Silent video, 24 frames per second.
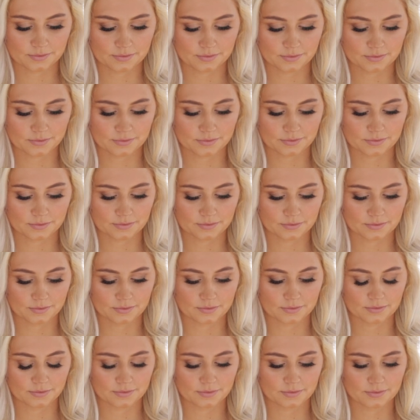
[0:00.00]

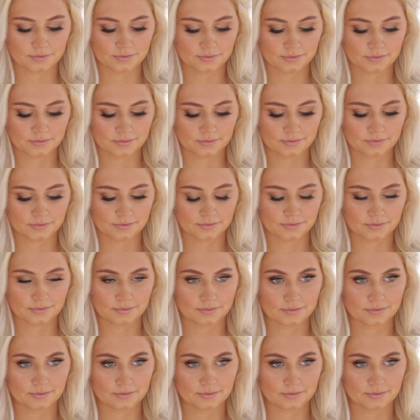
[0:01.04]
Nobody speaks.